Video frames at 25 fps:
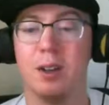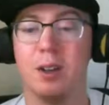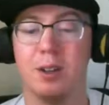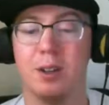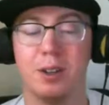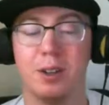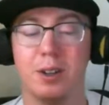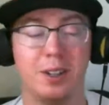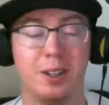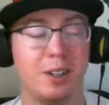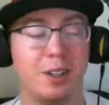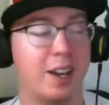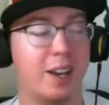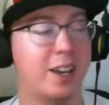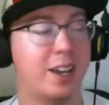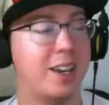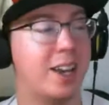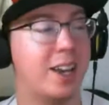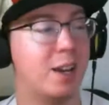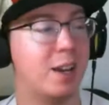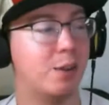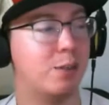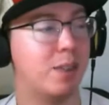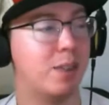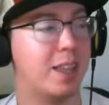you're
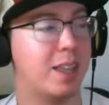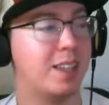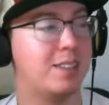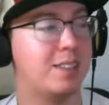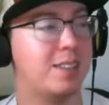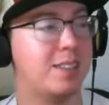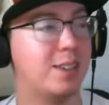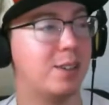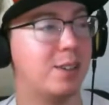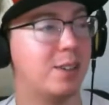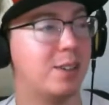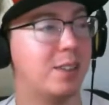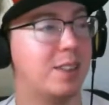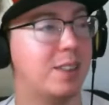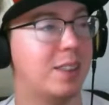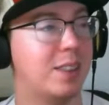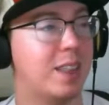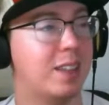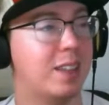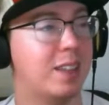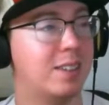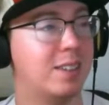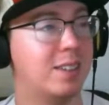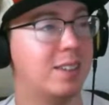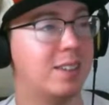heading out. That's
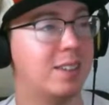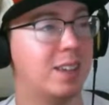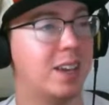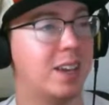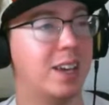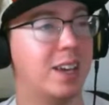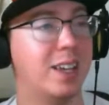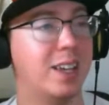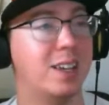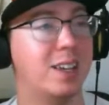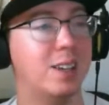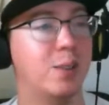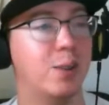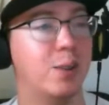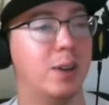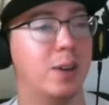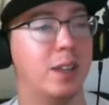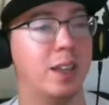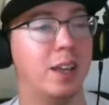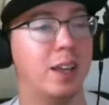exciting. Well,